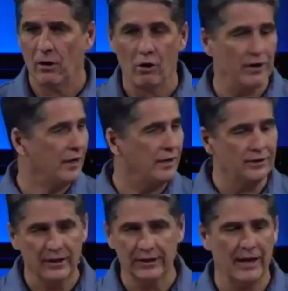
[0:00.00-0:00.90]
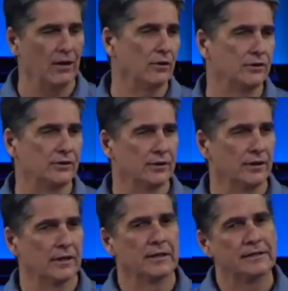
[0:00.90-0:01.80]
or anything else
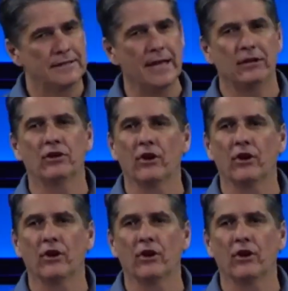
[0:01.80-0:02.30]
take